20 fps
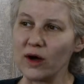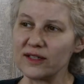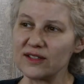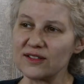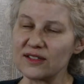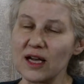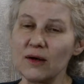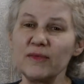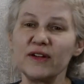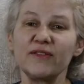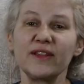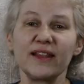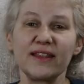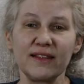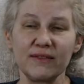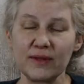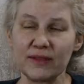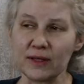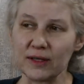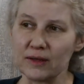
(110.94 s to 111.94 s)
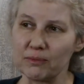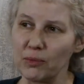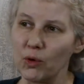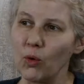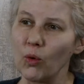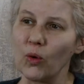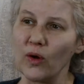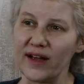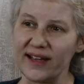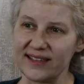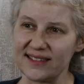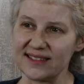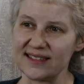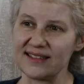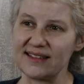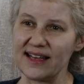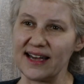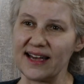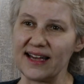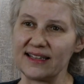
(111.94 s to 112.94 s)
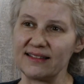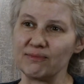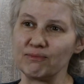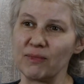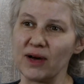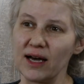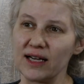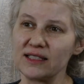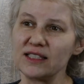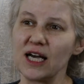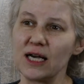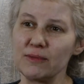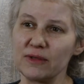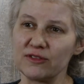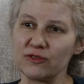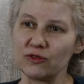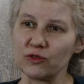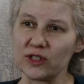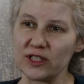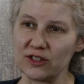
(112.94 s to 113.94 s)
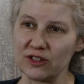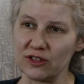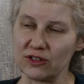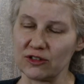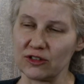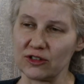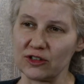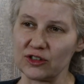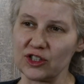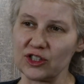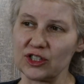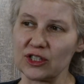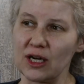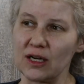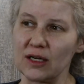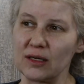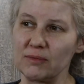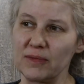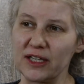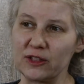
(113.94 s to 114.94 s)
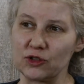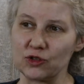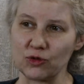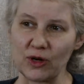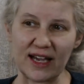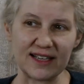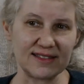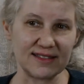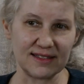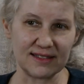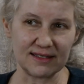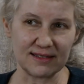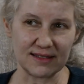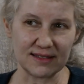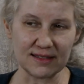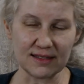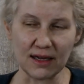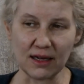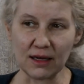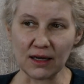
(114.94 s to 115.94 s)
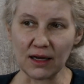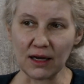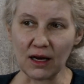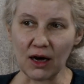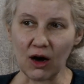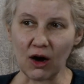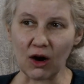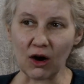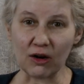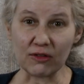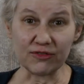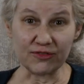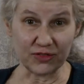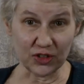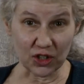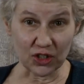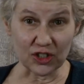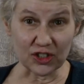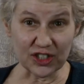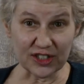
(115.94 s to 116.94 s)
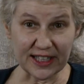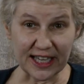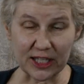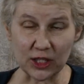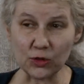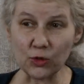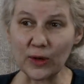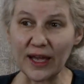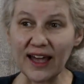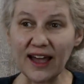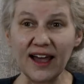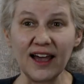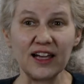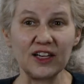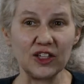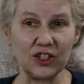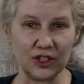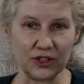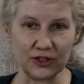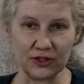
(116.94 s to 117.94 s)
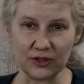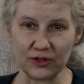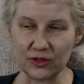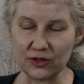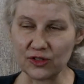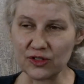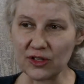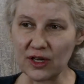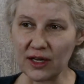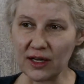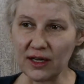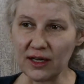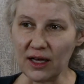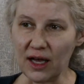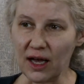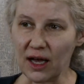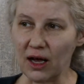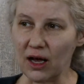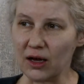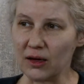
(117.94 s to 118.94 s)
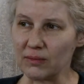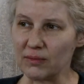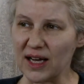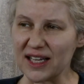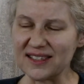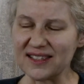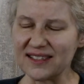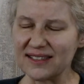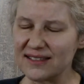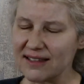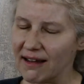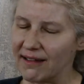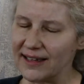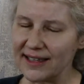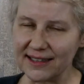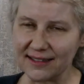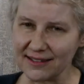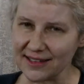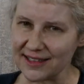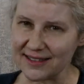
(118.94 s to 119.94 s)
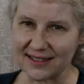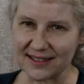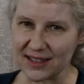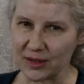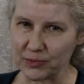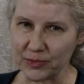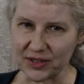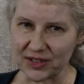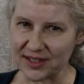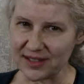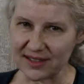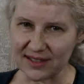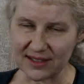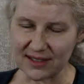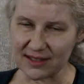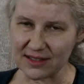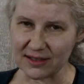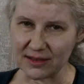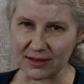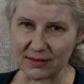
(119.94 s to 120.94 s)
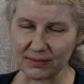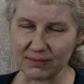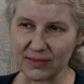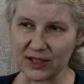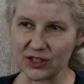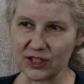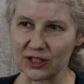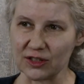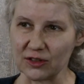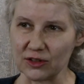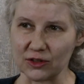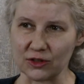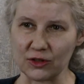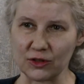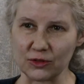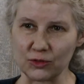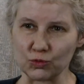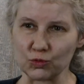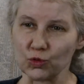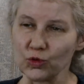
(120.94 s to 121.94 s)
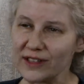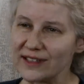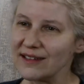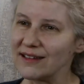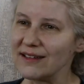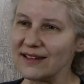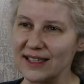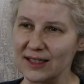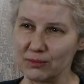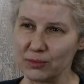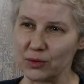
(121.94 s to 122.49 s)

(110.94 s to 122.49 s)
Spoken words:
Some of the points that my type of research addresses are, first, that you can use a stunningly simple system to learn really